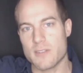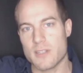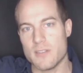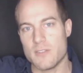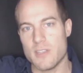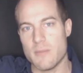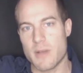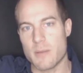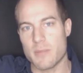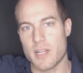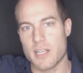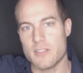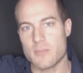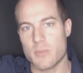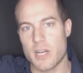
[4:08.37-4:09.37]
can see my
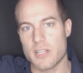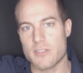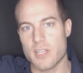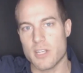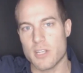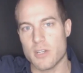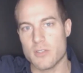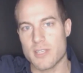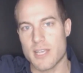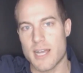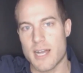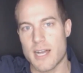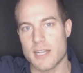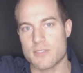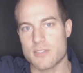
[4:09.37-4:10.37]
blind spots and goes,
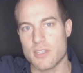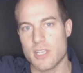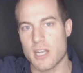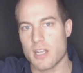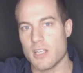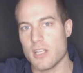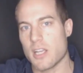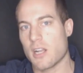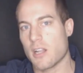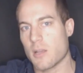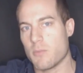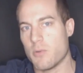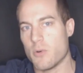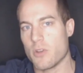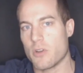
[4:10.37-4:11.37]
so you gotta
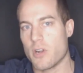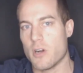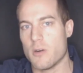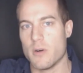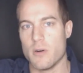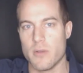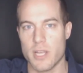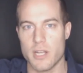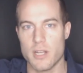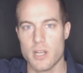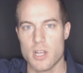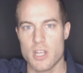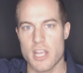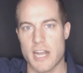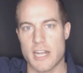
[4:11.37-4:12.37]
like pull your elbow in.
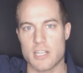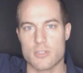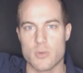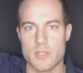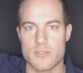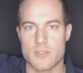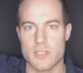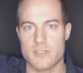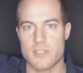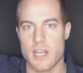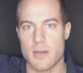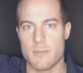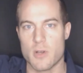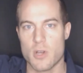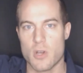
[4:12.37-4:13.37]
You gotta twist this
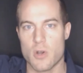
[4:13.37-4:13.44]
up.